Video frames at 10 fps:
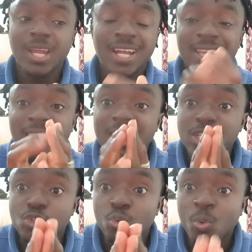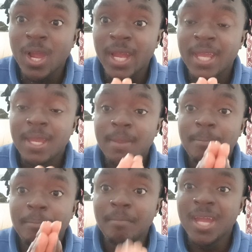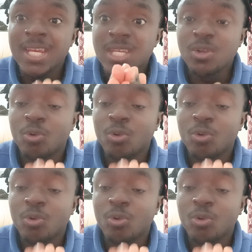And that is why many